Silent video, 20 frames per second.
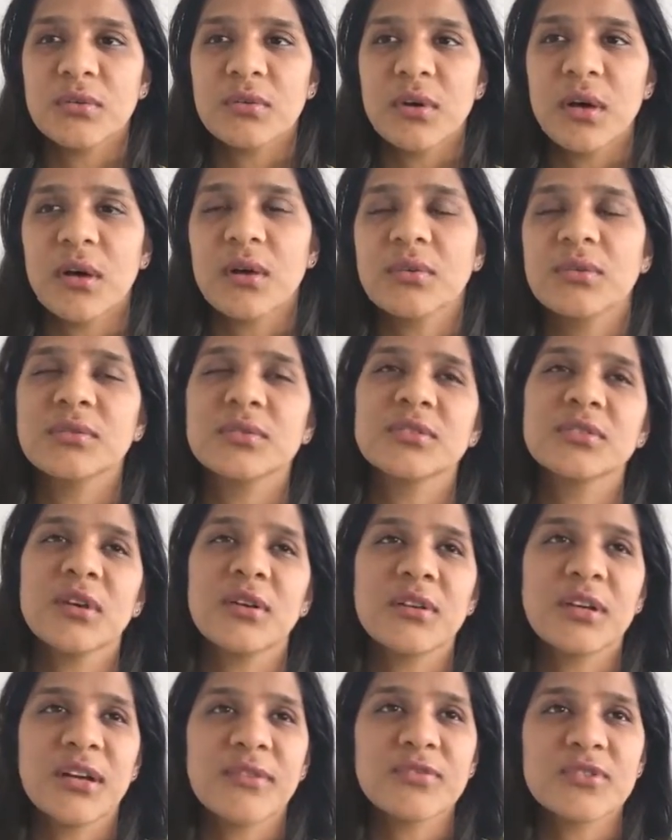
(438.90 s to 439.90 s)
Oh,
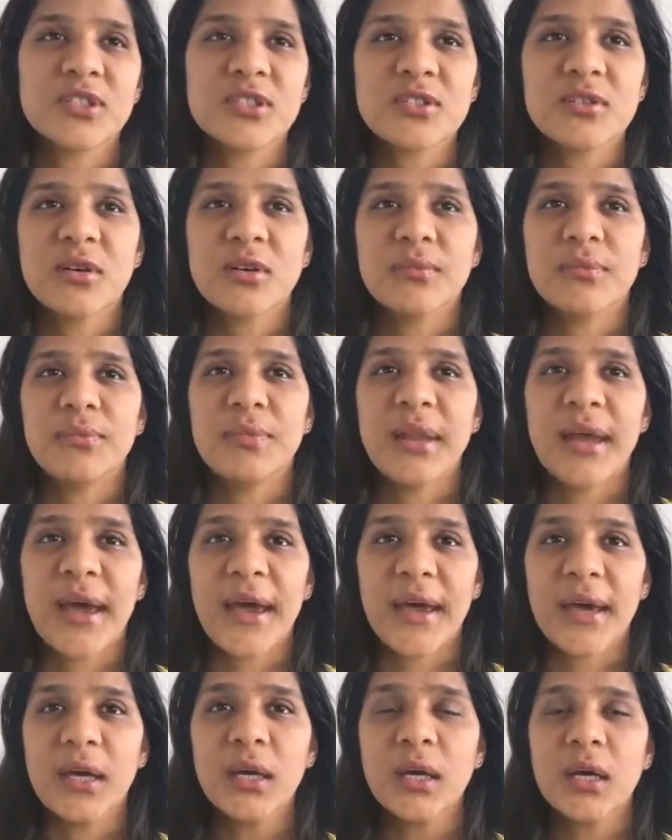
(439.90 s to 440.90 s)
sorry, I've just gone
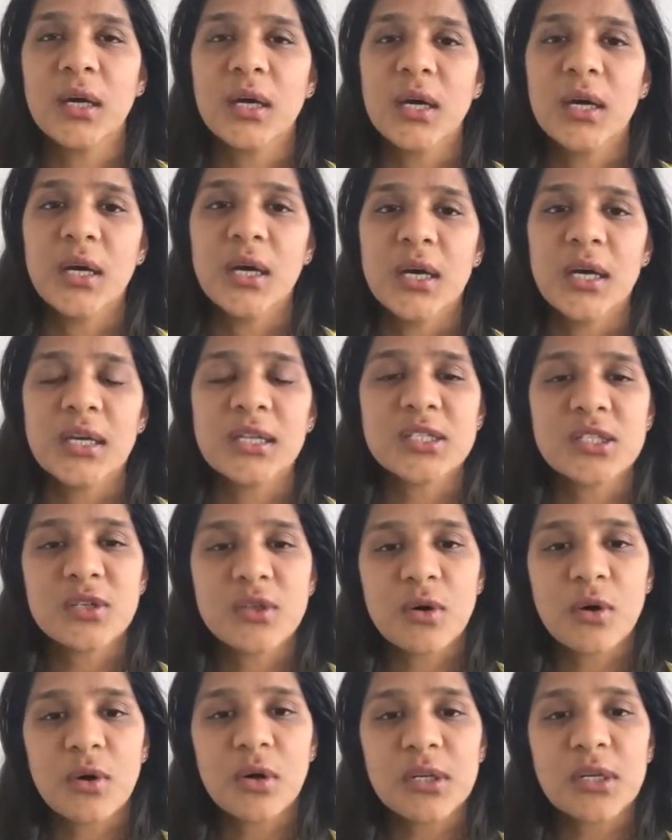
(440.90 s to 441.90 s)
blank. It's
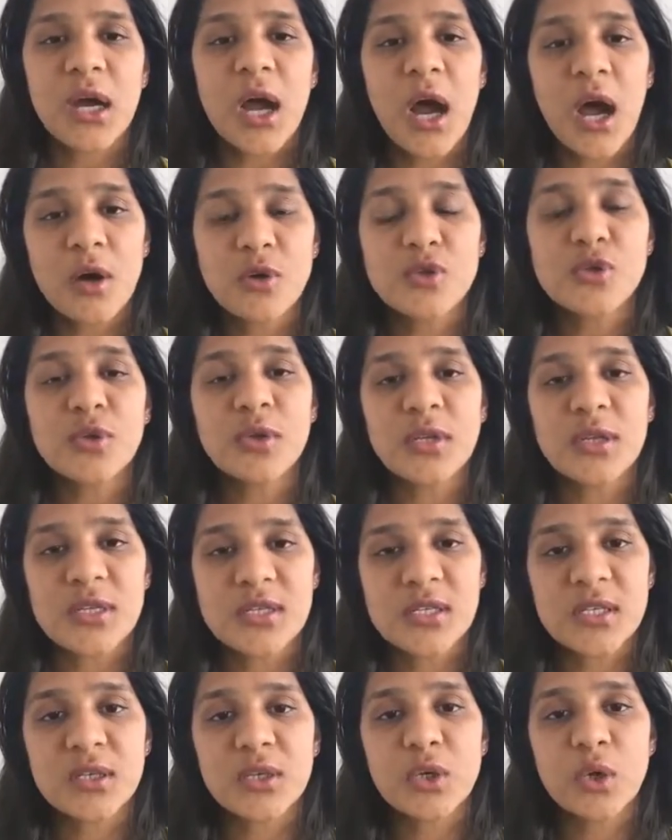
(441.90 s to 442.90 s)
called How to
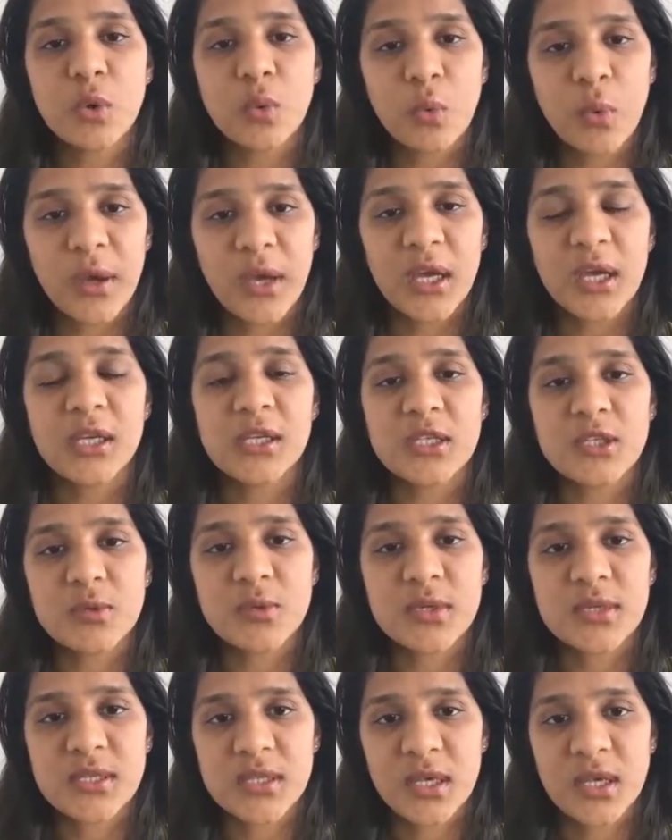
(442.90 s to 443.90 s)
Listen Your Way into
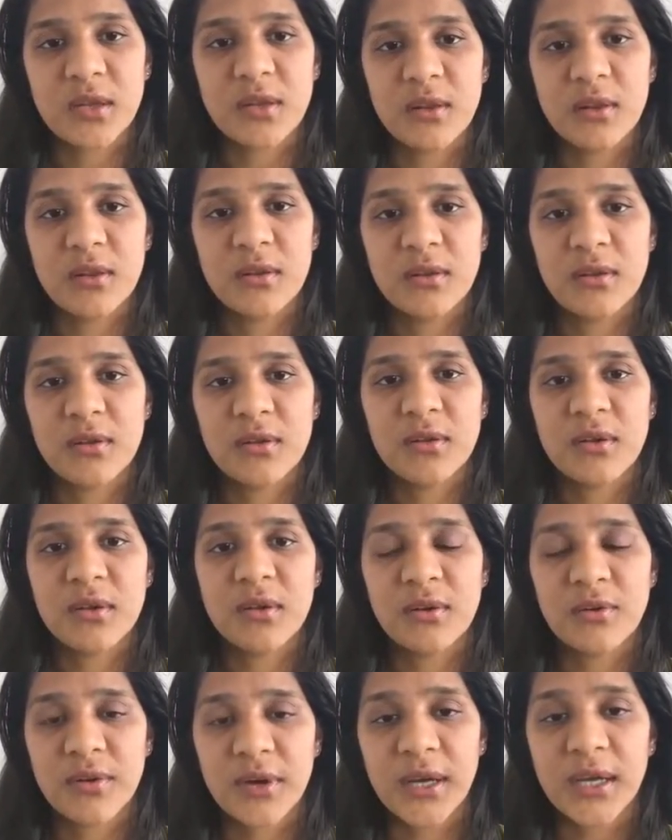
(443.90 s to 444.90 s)
a Sale,
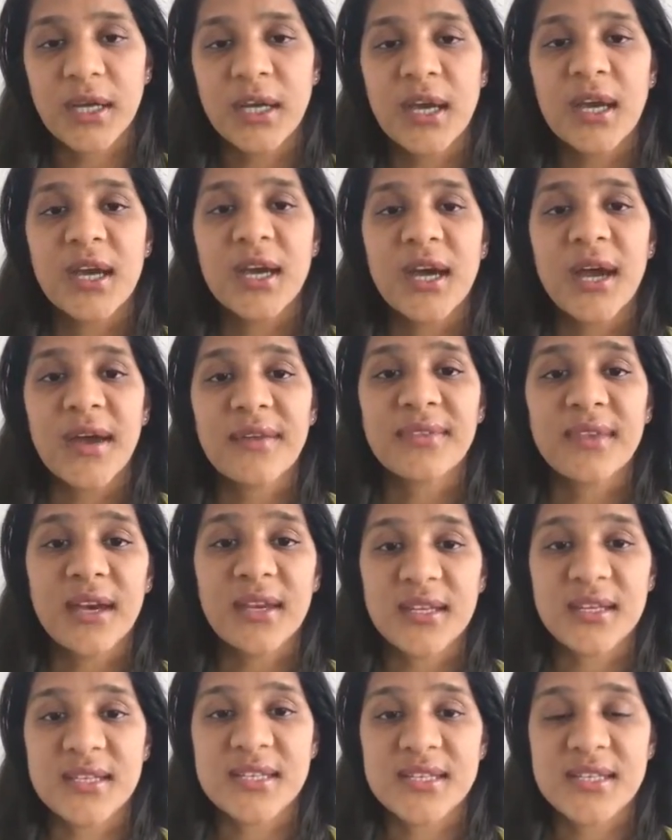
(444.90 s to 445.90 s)
right? And that
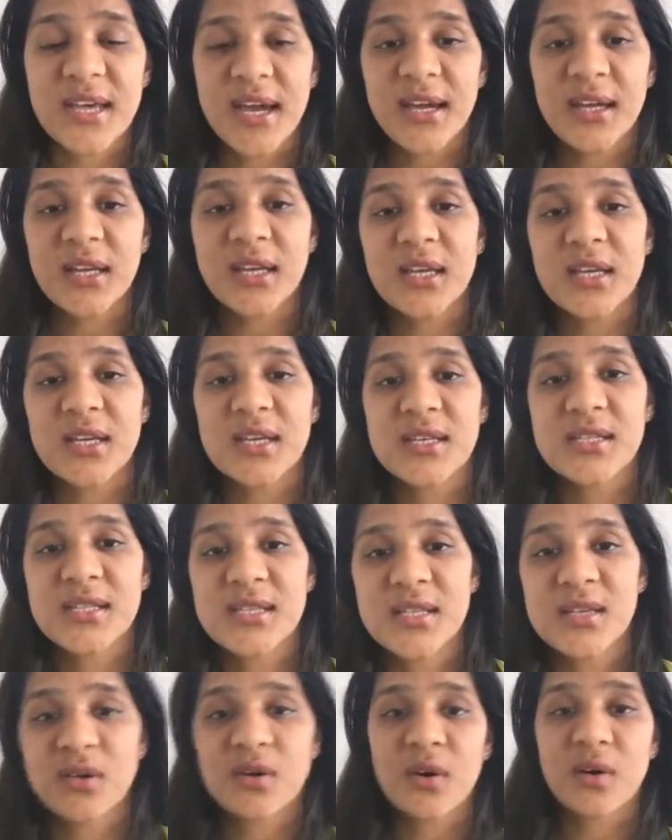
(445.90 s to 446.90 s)
exactly is
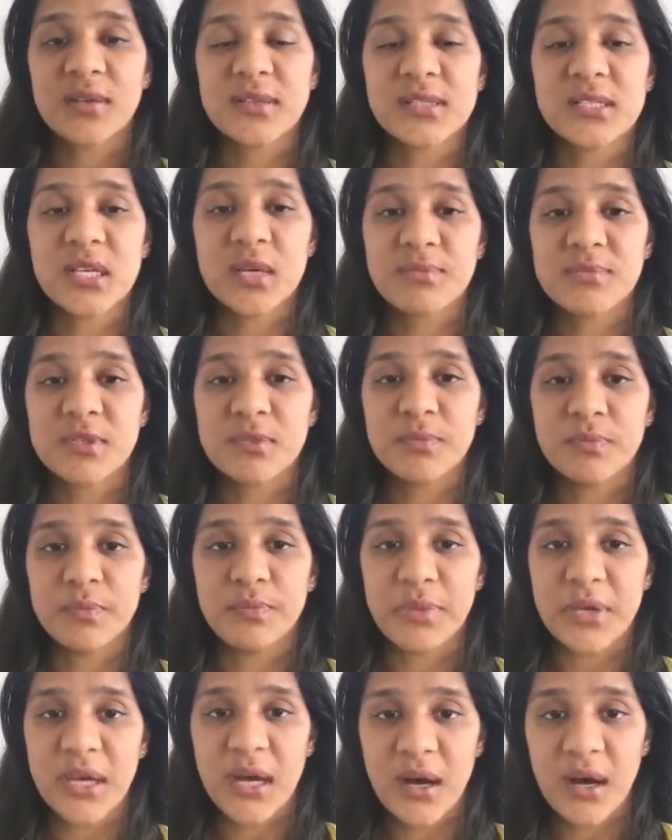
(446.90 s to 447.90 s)
the concept
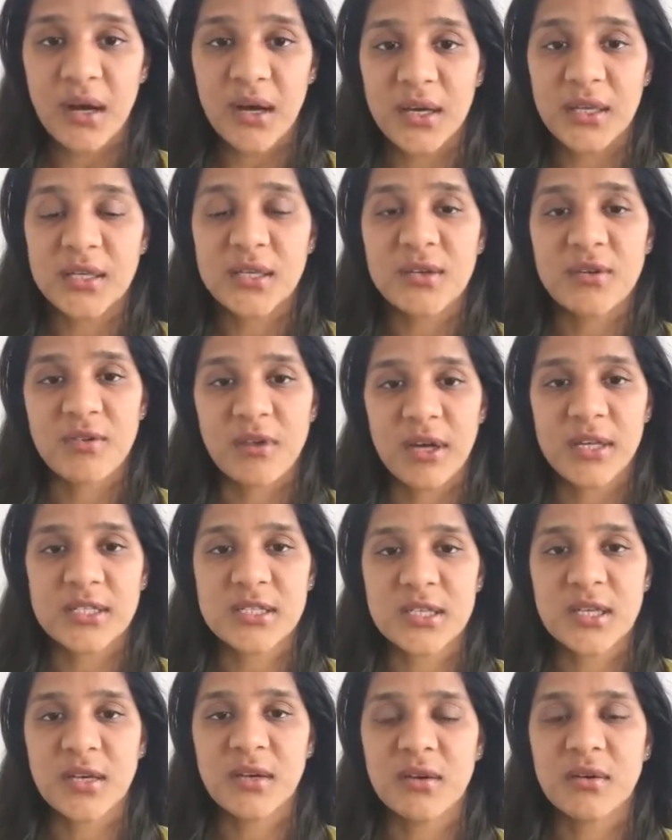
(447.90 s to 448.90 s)
behind
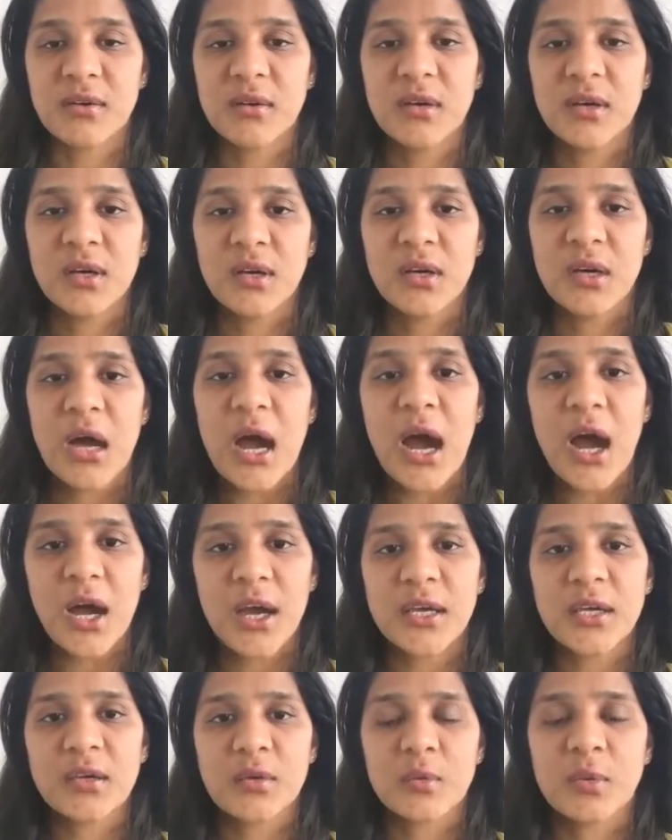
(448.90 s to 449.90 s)
writing high
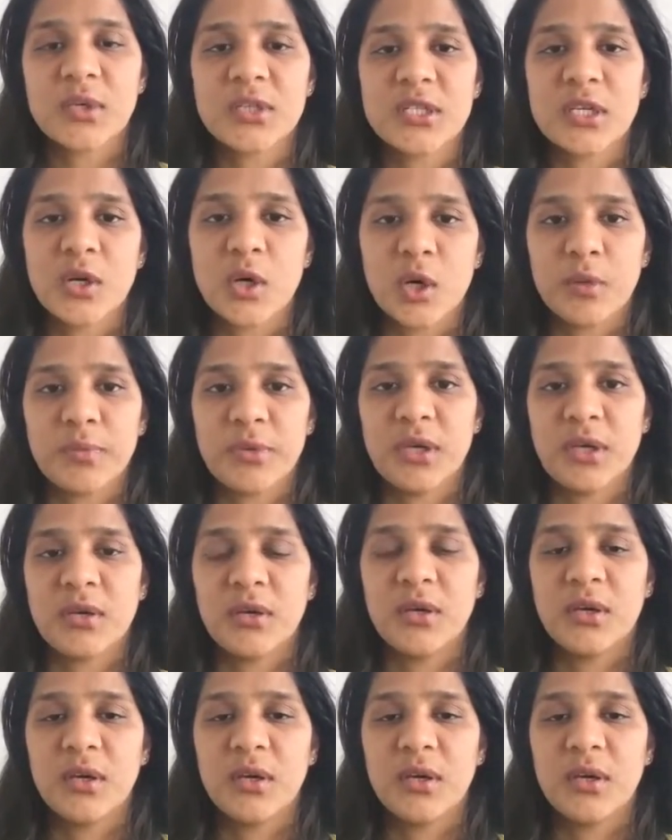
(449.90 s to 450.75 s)
converting copy.